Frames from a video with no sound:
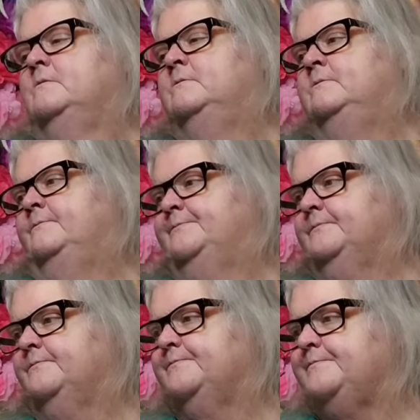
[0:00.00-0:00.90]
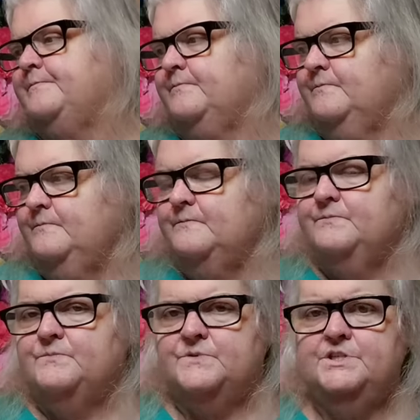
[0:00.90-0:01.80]
you
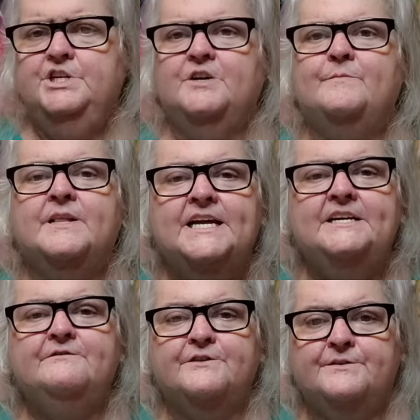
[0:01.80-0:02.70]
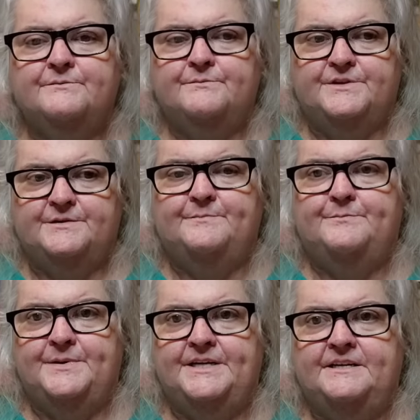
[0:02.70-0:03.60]
know, plan for to
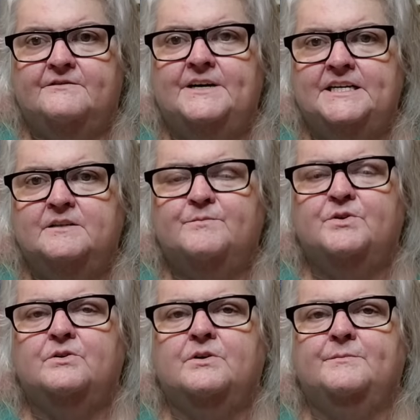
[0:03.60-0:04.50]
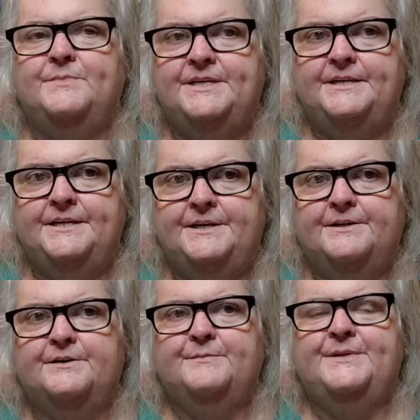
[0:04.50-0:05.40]
be available and be
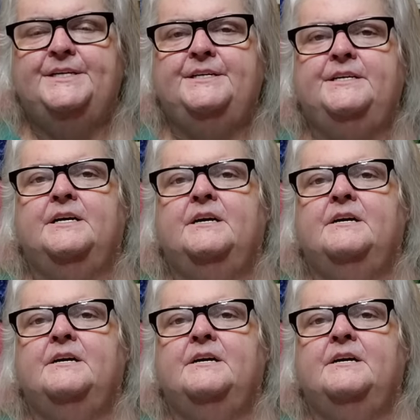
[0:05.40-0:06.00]
here, be